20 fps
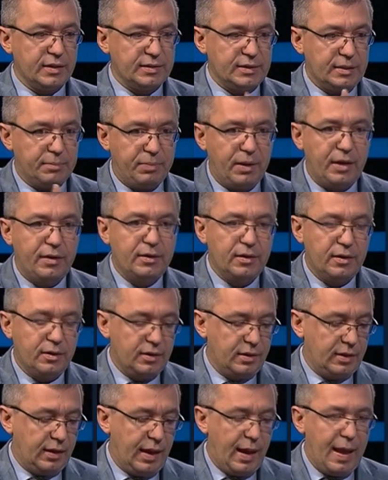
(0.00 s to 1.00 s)

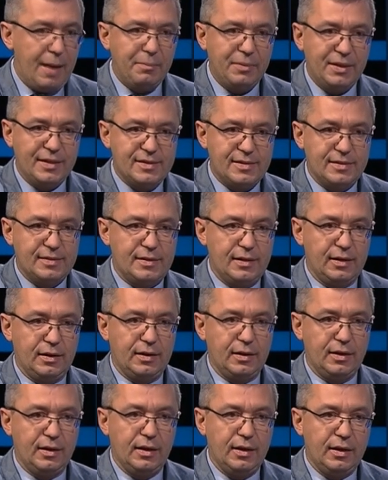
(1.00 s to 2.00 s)
uh,
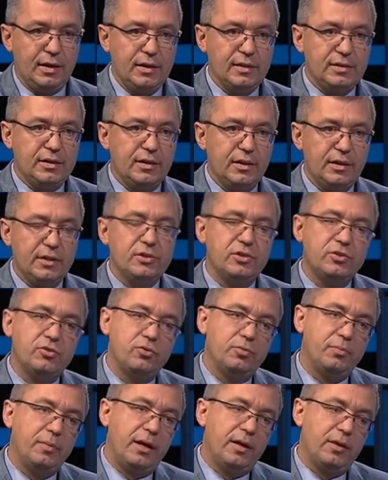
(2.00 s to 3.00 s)
amnesty is an
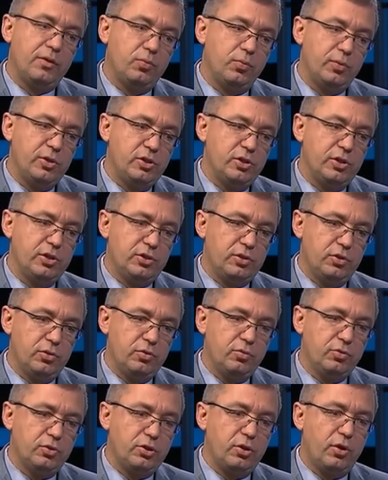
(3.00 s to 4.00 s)
instrument which is
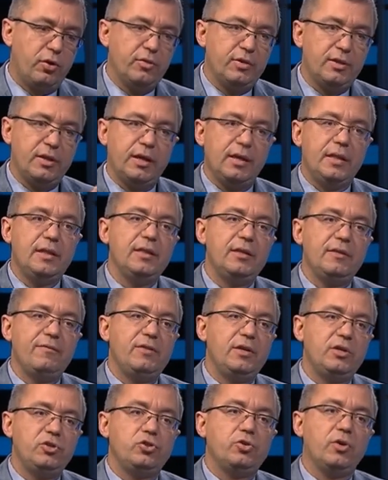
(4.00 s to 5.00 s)
used on the
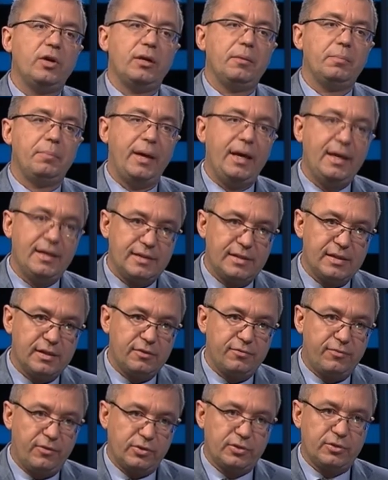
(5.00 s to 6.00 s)
individual
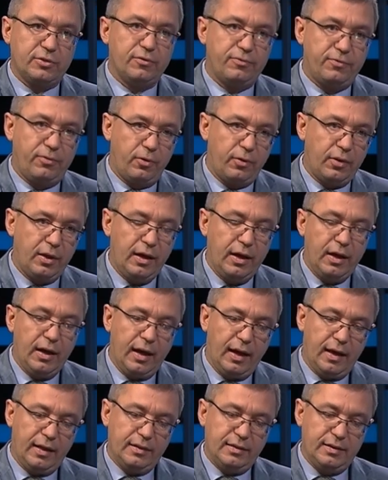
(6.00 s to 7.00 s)
basis, first of all.
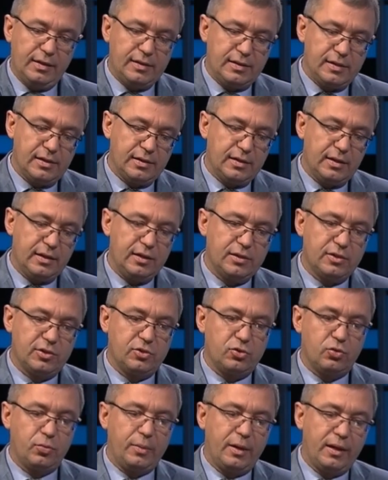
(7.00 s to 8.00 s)
And this is an
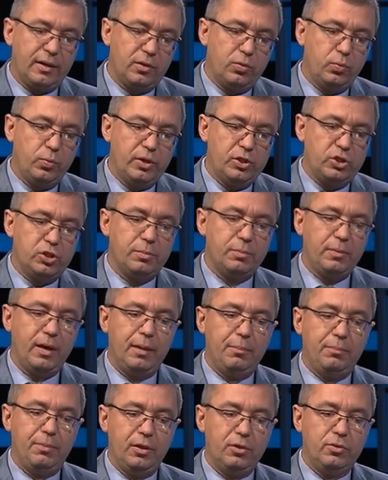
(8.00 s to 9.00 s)
instrument which
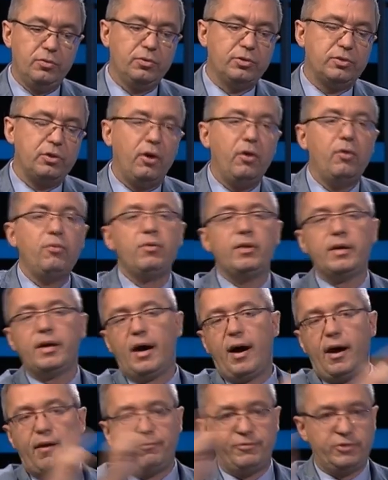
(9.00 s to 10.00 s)
may be used only
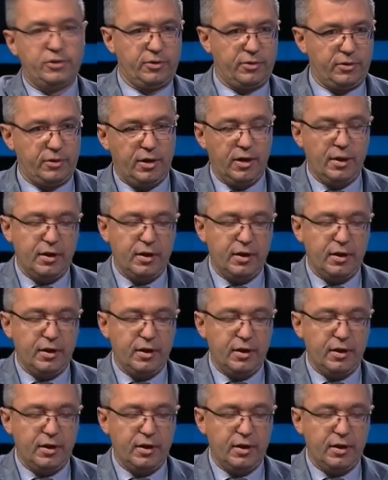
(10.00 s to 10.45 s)
after